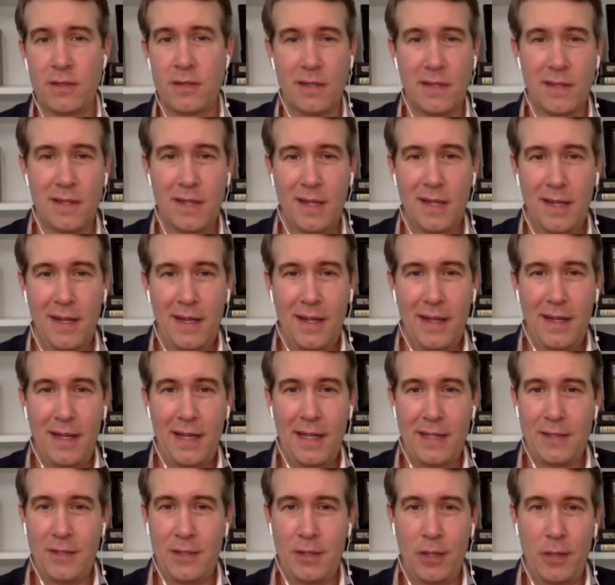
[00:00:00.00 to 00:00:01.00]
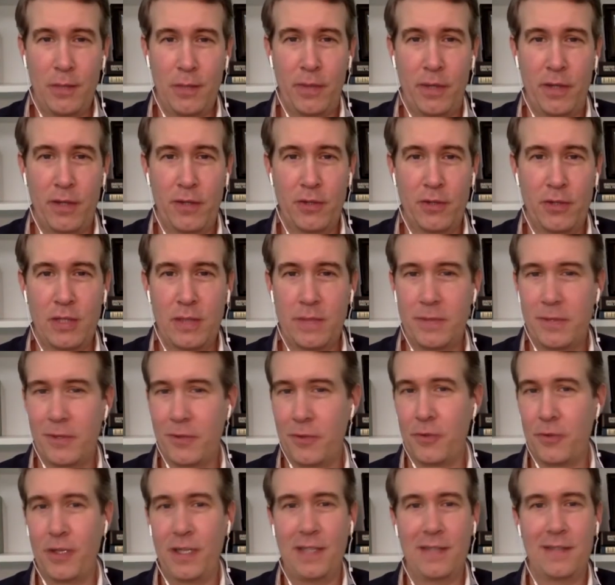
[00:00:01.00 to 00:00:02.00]
And as you know, partnerships are
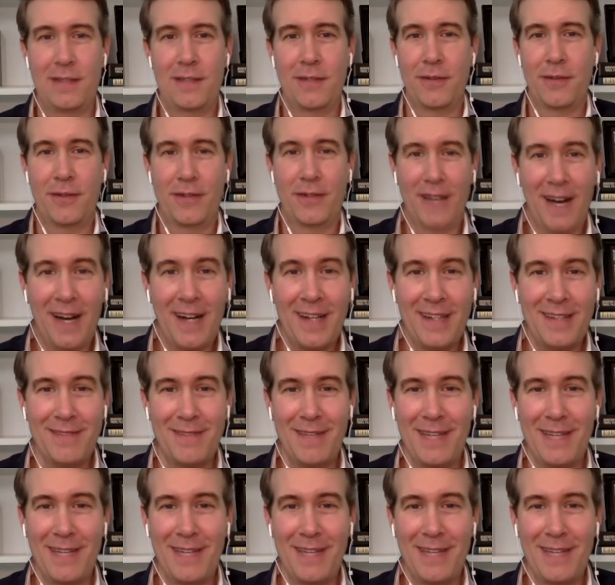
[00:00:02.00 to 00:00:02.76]
great till they're not.